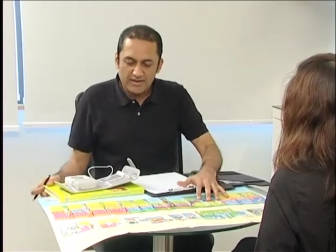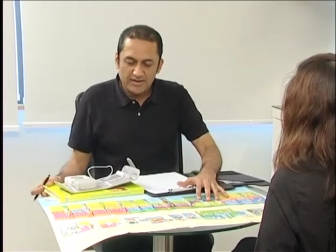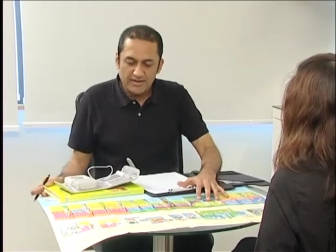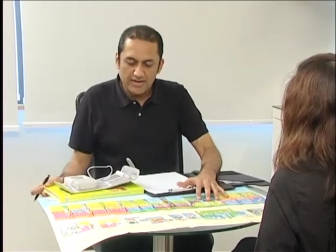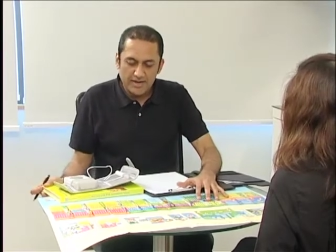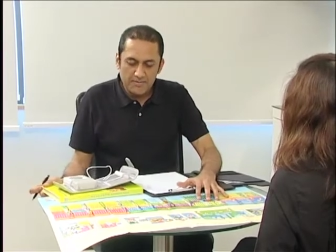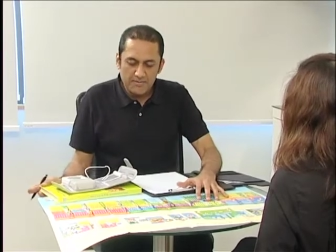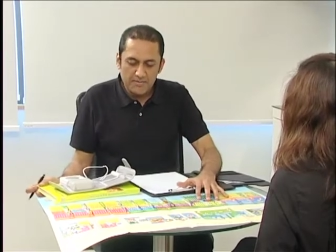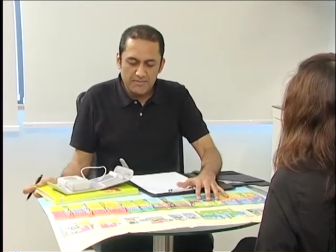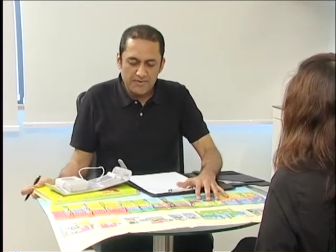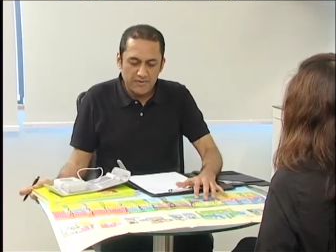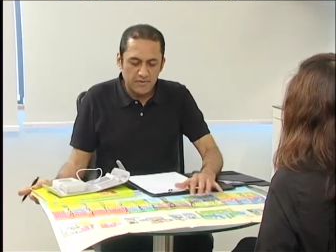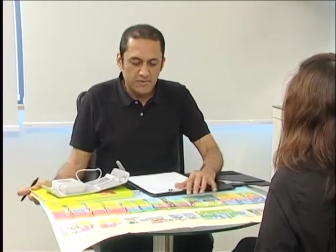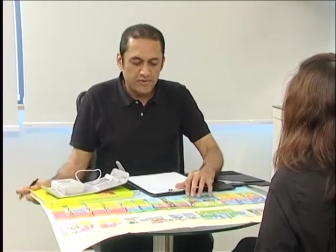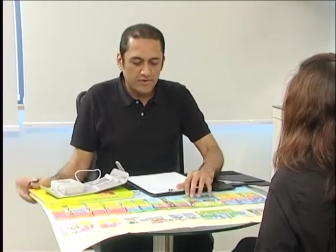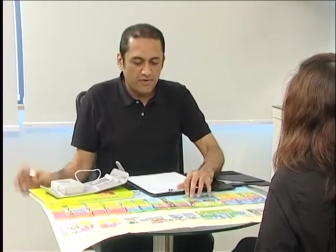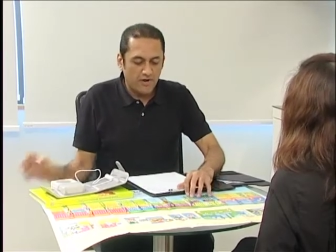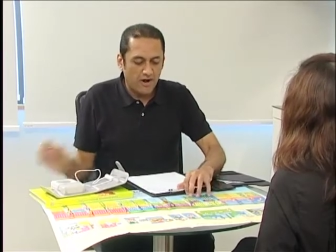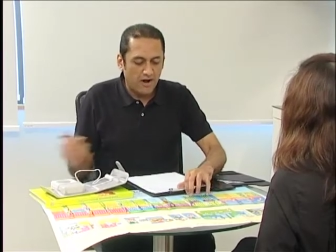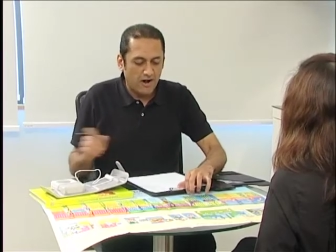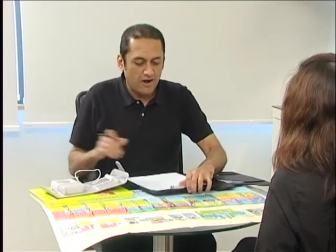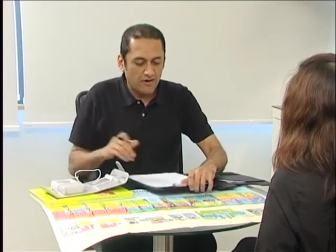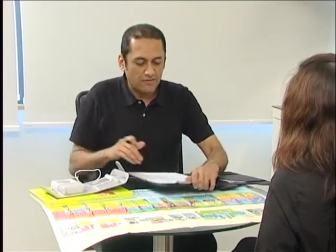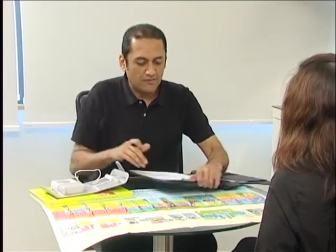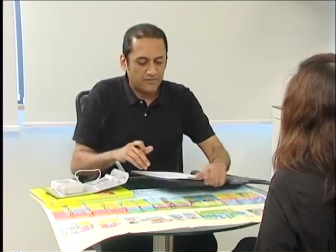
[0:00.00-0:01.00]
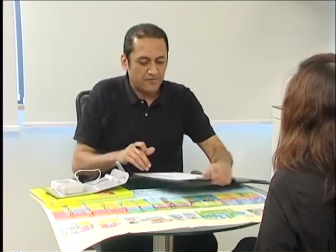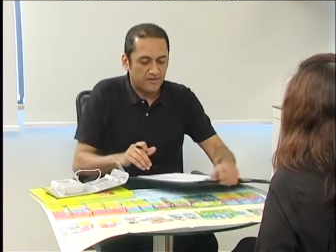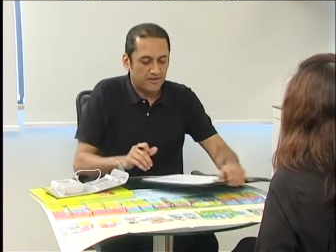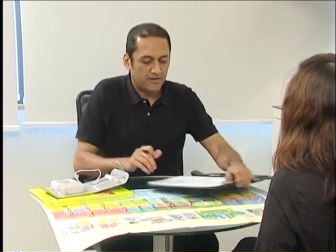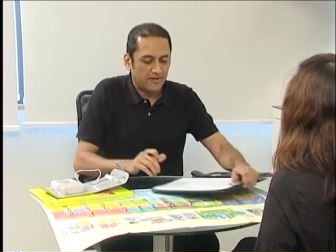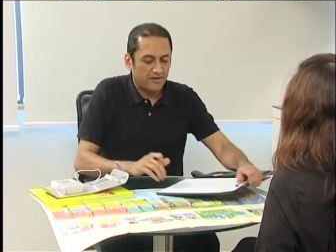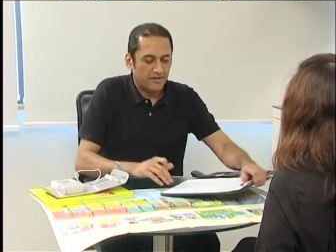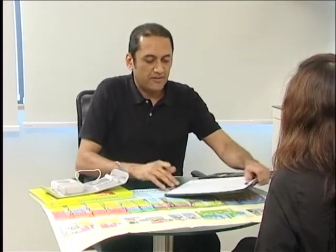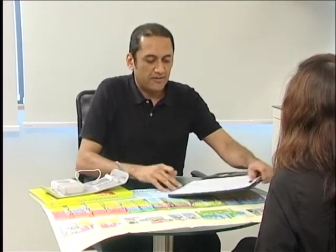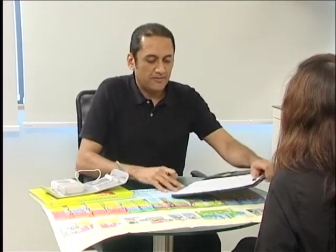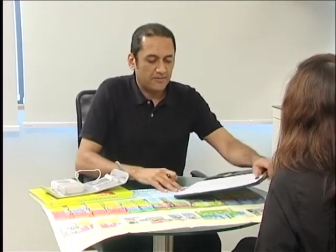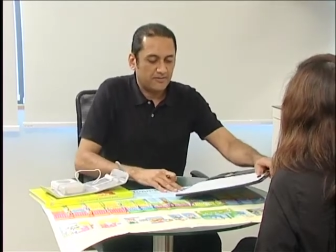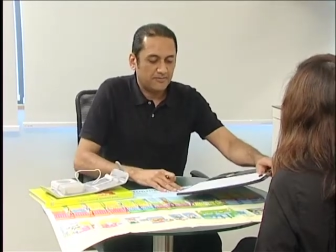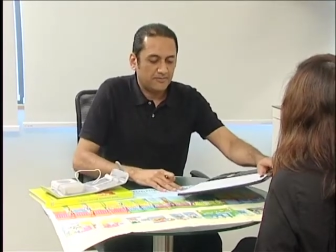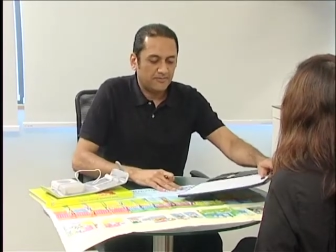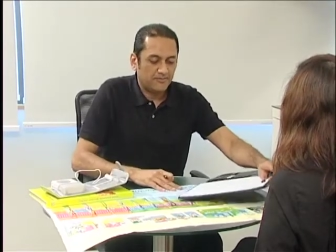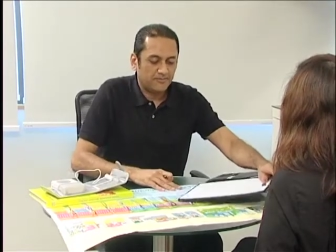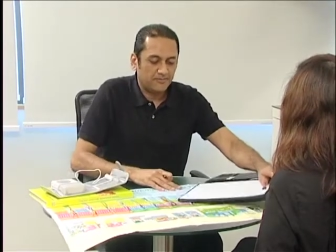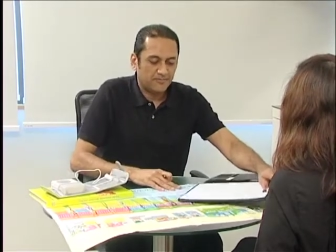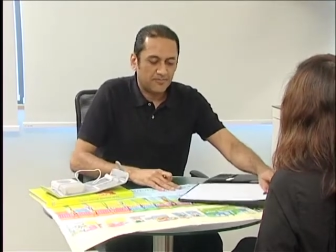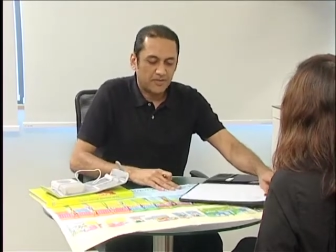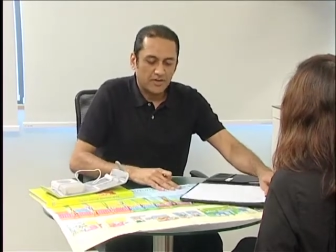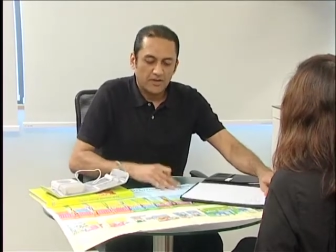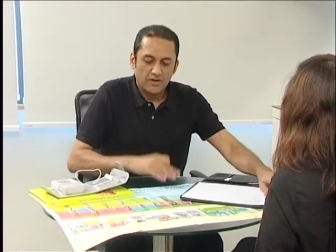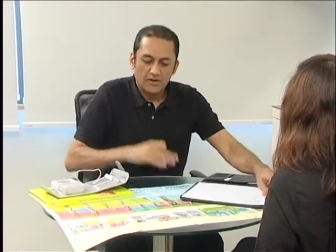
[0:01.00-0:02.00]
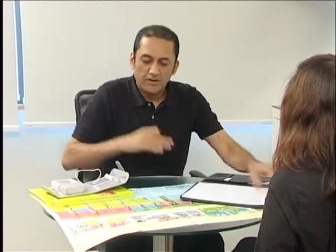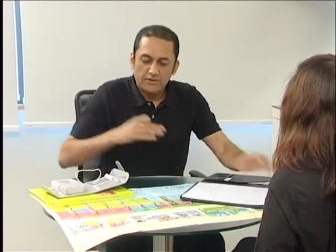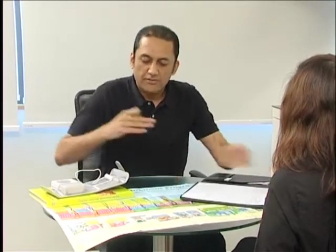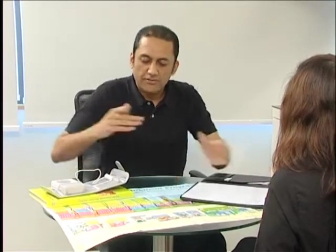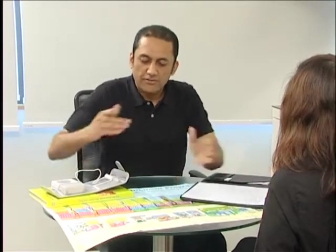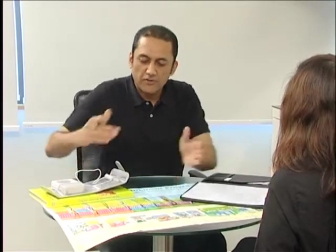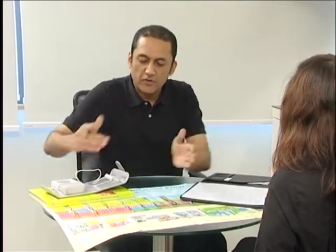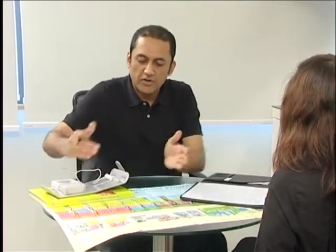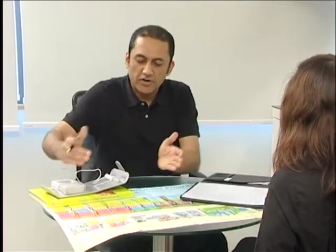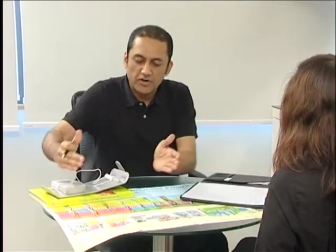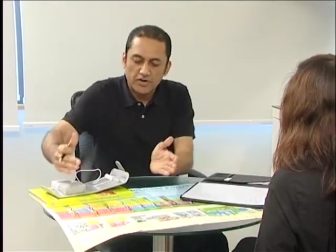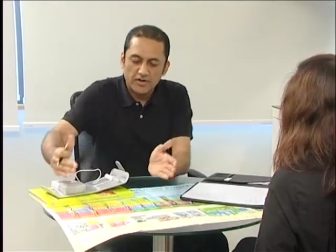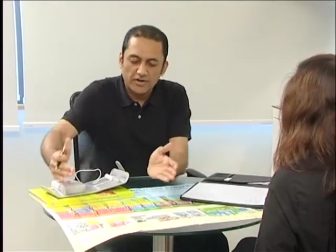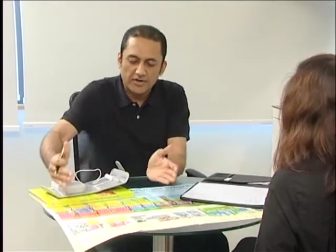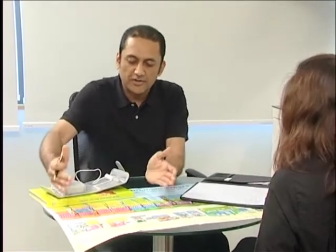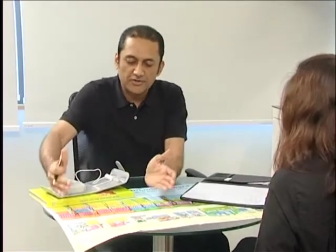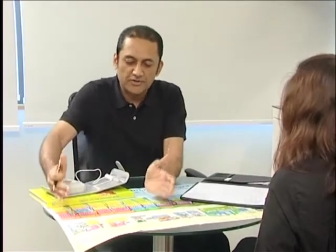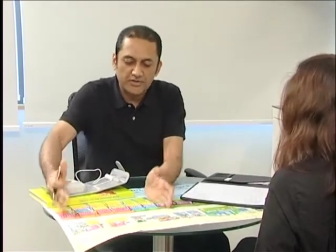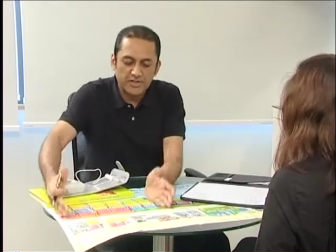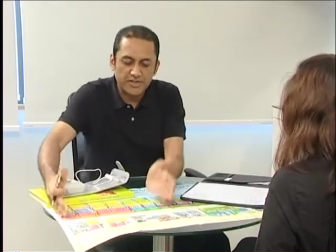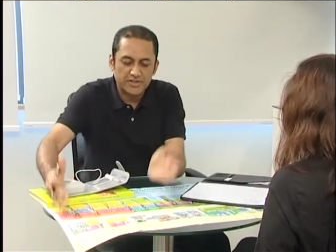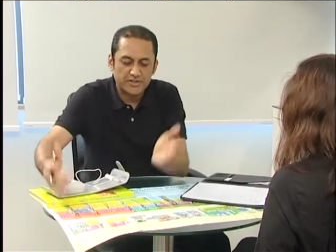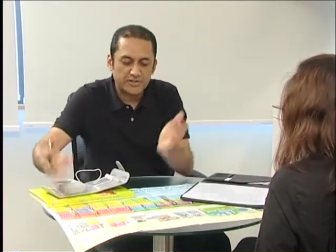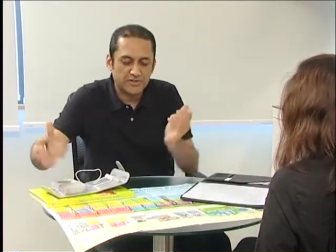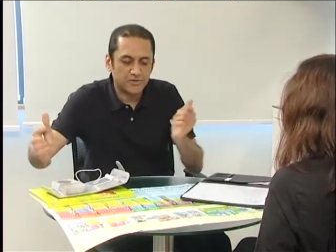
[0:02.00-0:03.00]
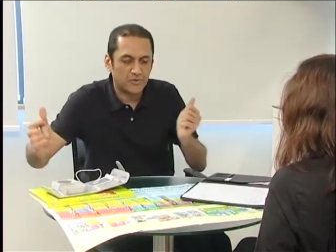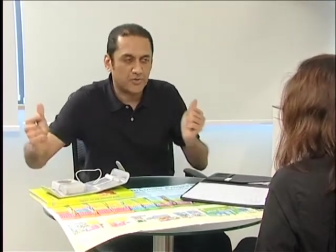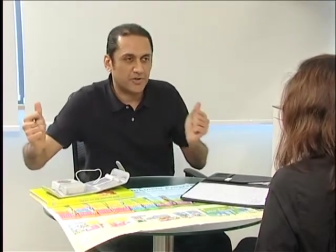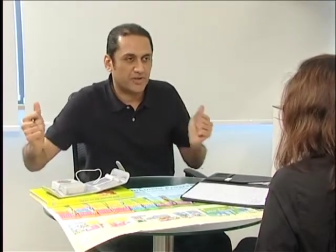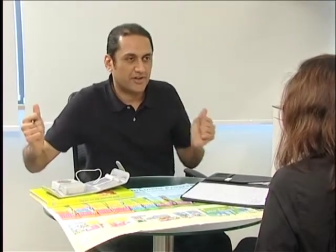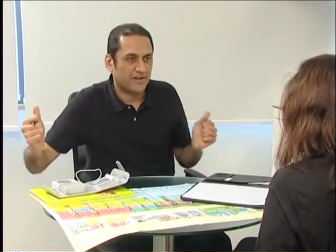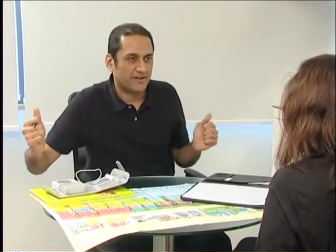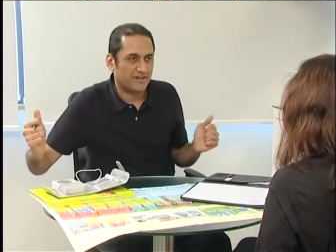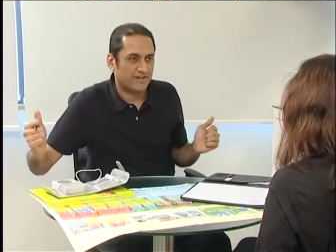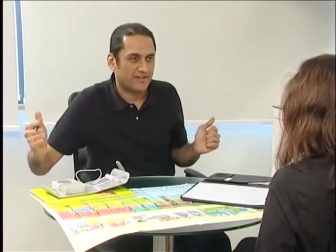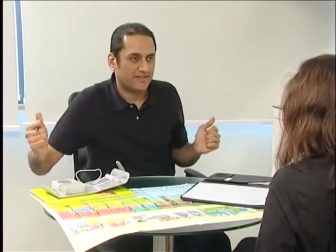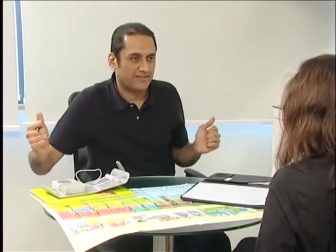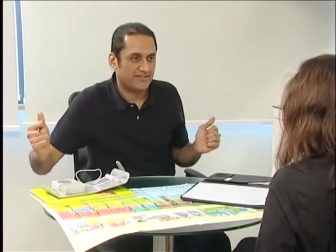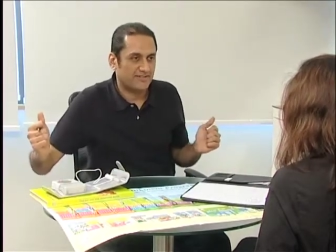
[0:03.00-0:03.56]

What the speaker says: make you an offer for these two here.